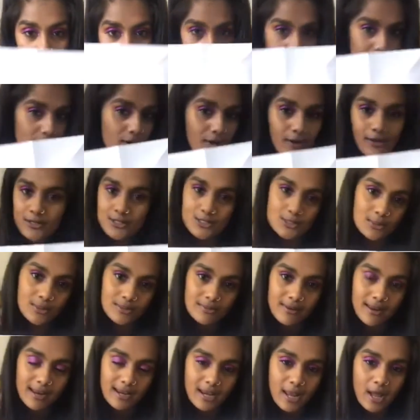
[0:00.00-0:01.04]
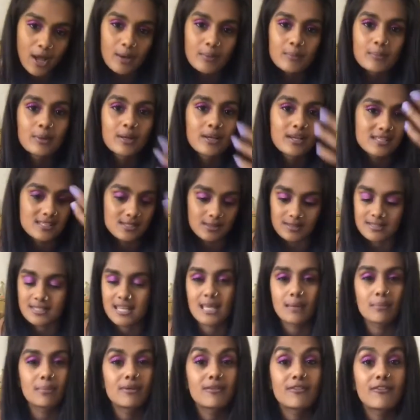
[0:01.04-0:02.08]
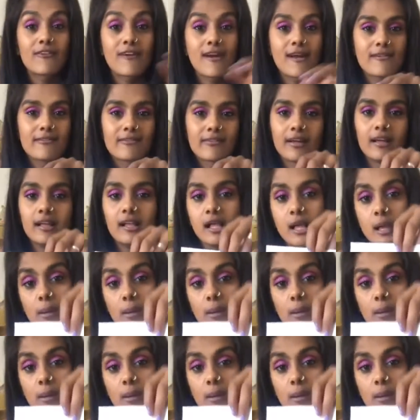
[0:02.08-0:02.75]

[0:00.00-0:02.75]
I can't do it right now because it will take me forever,